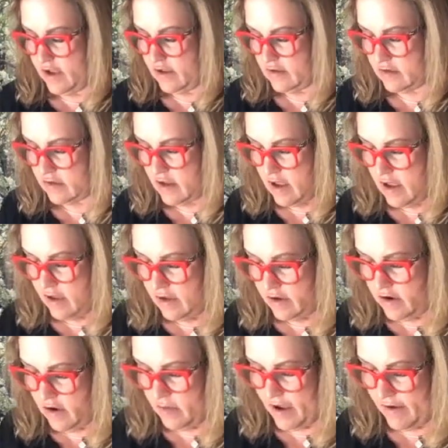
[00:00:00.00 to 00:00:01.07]
things,
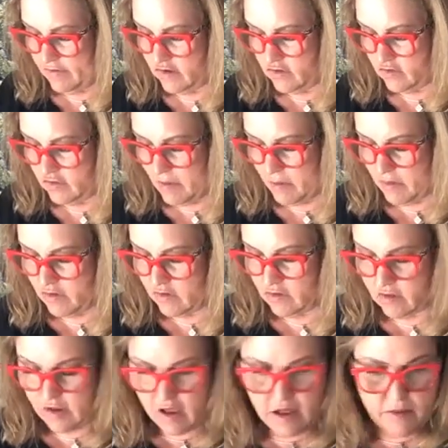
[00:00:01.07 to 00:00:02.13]
you know, we have to just remember
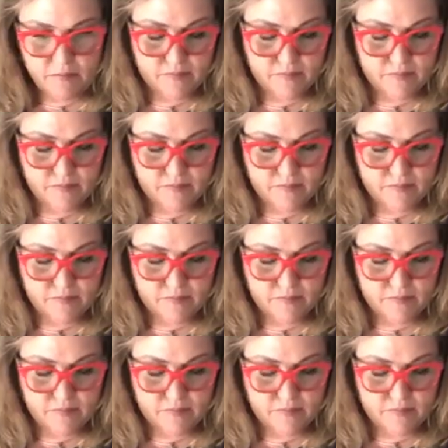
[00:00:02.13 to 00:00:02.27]
it's